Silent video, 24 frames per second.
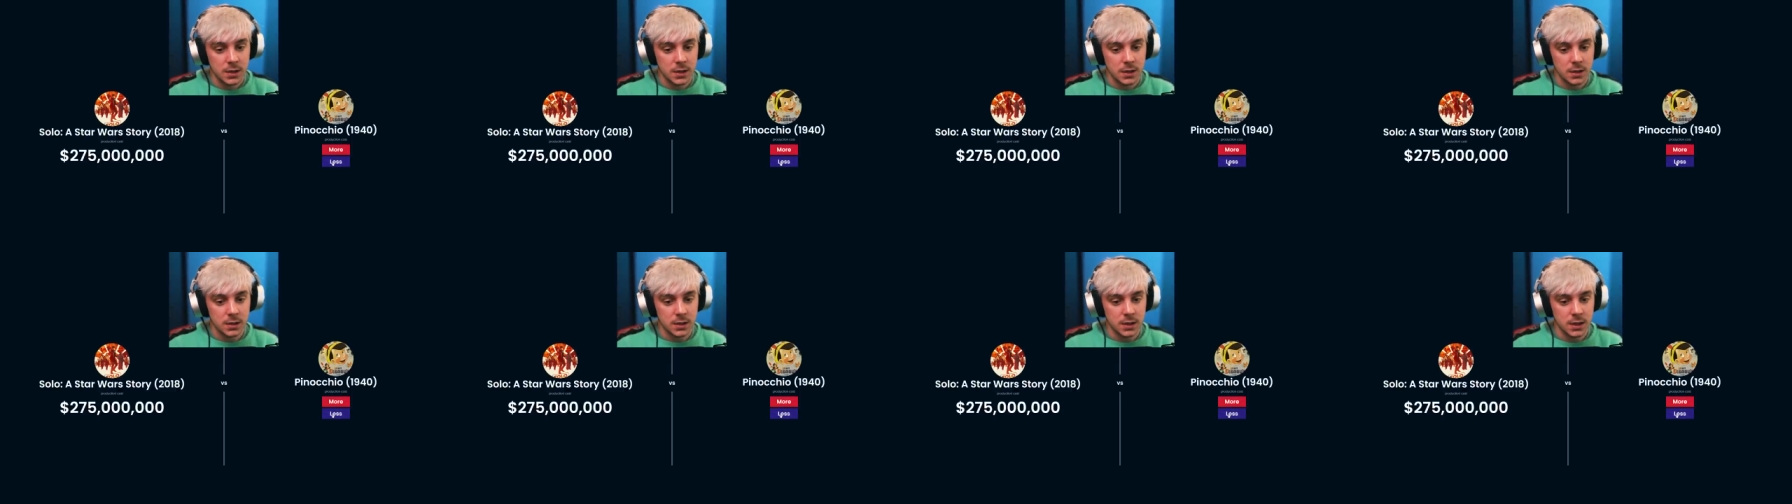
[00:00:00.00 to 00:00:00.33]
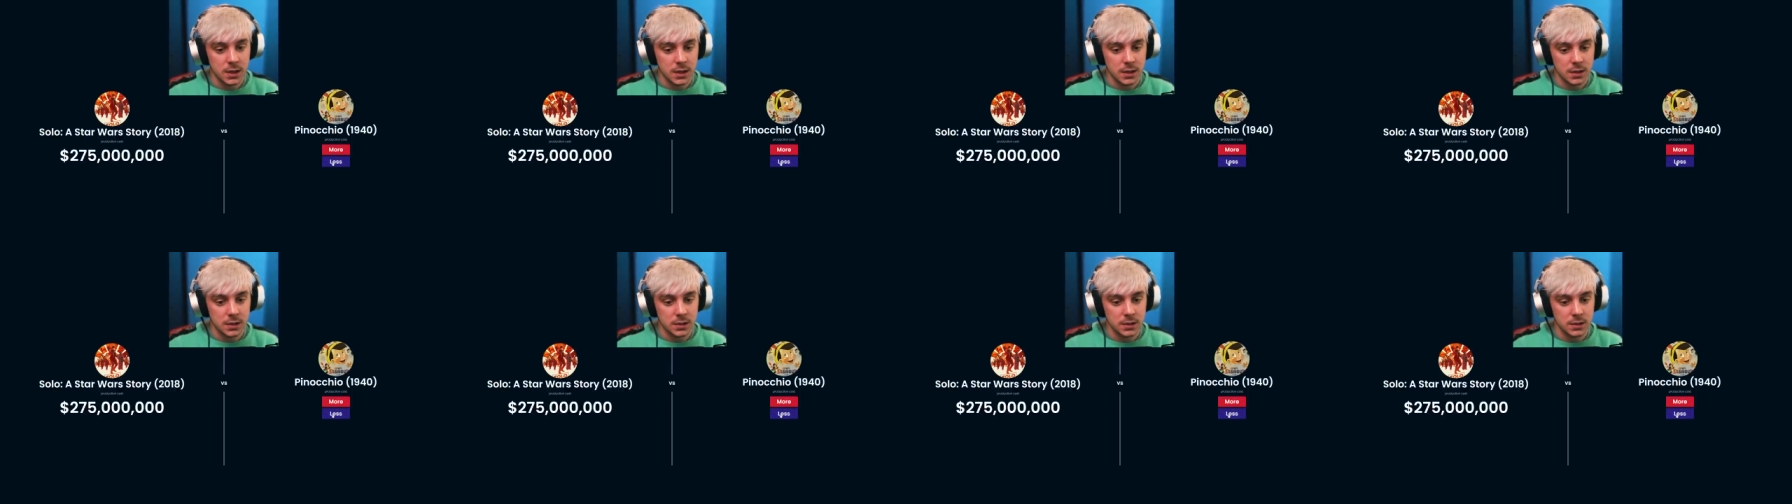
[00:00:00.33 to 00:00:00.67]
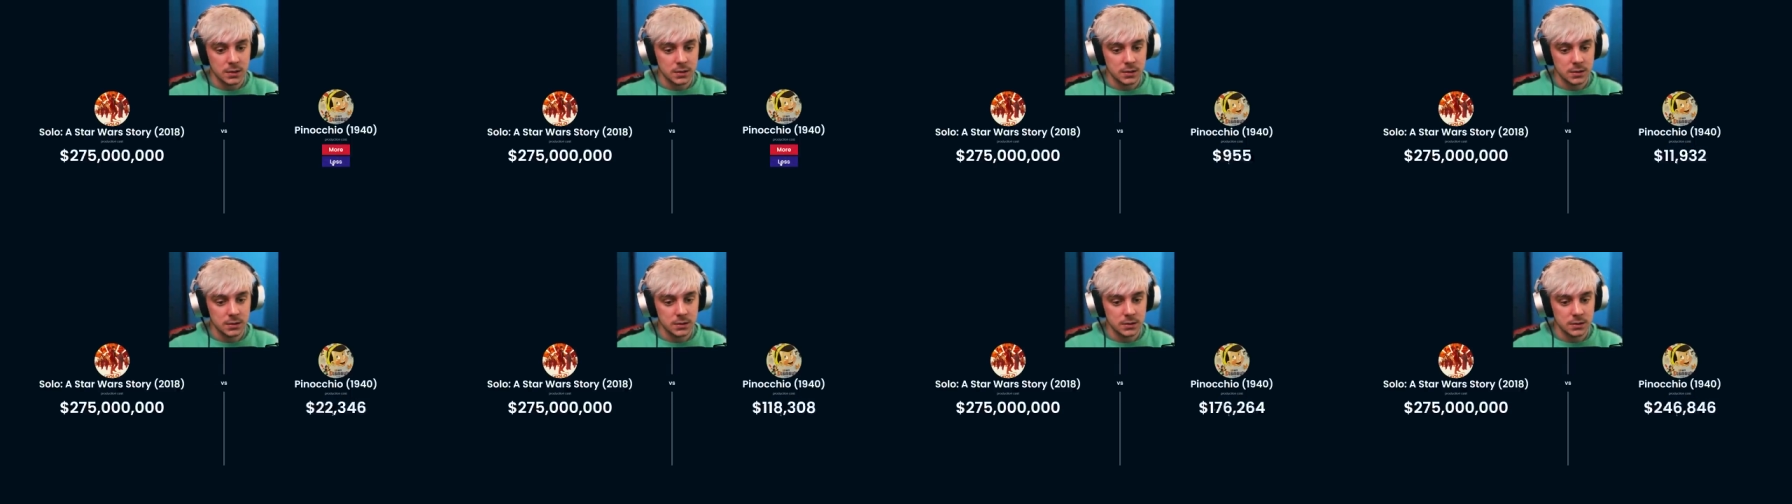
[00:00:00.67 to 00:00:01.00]
Okay.
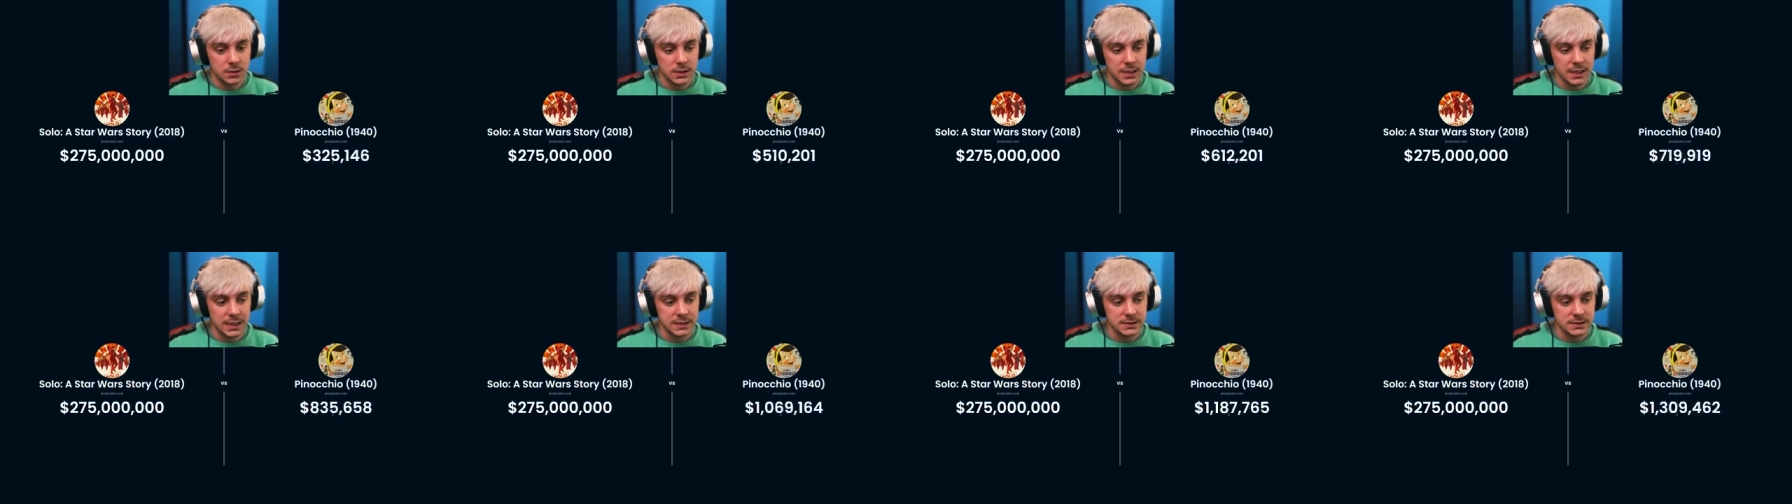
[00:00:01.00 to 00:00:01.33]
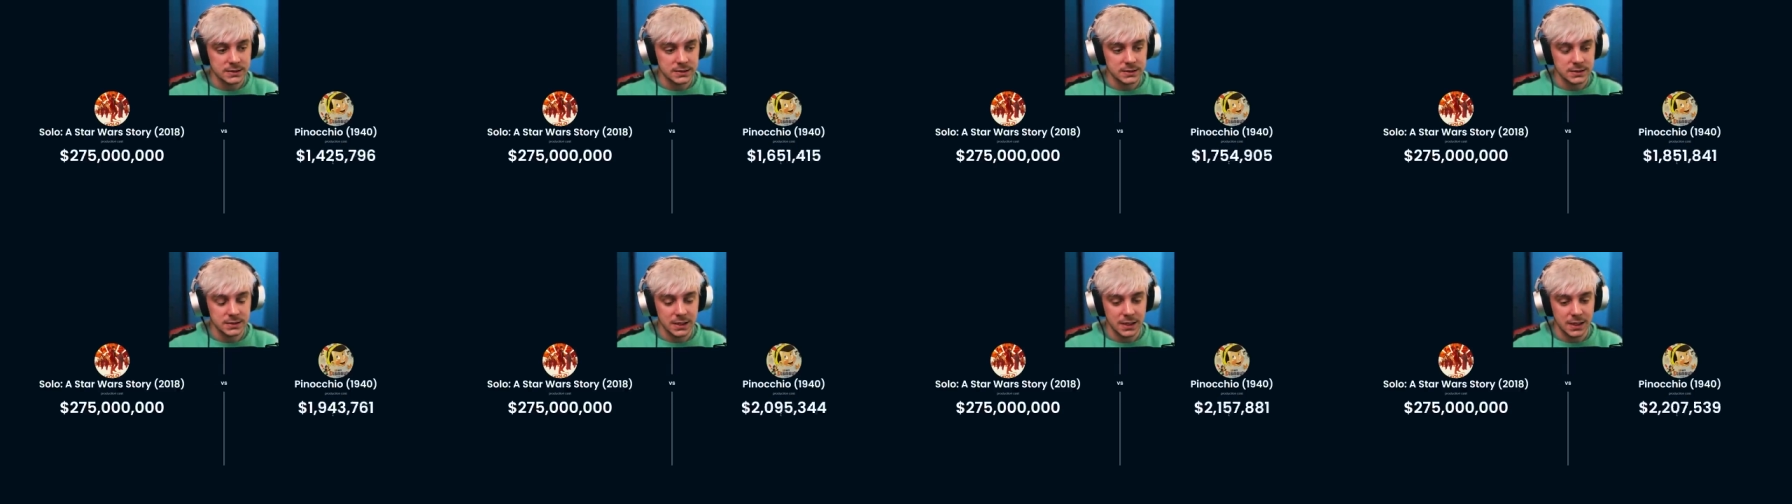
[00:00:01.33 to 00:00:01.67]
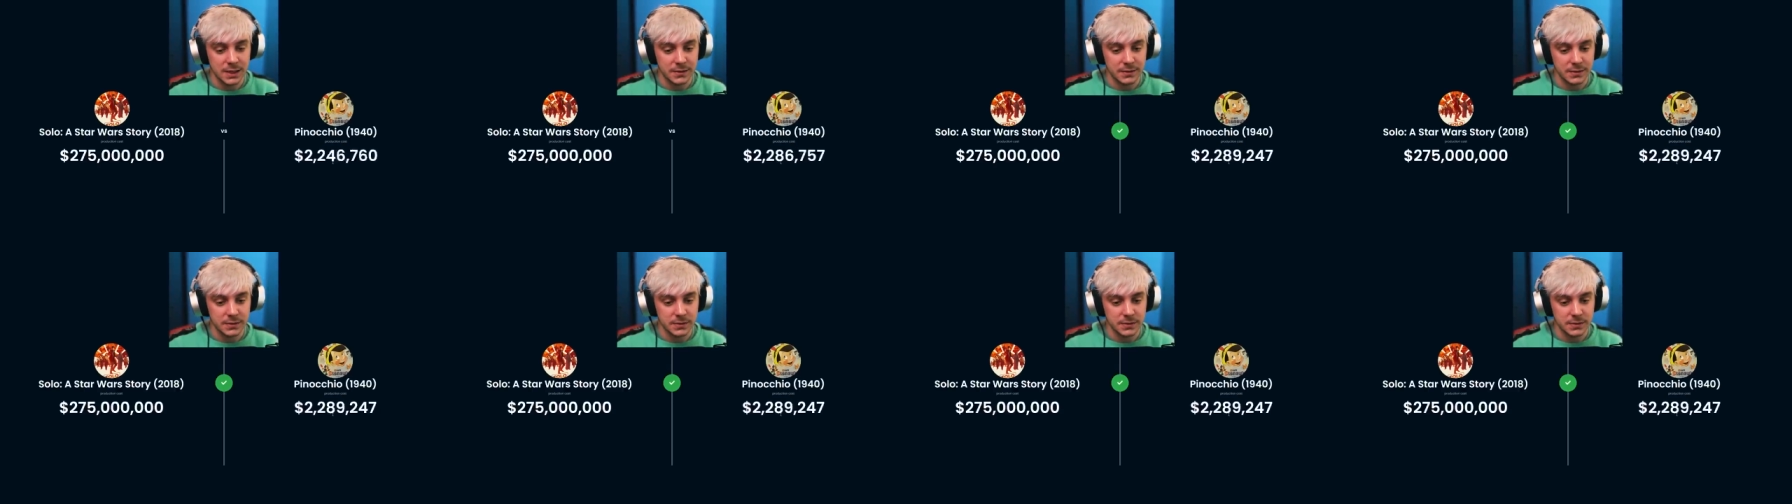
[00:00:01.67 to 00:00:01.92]
Less. Yeah.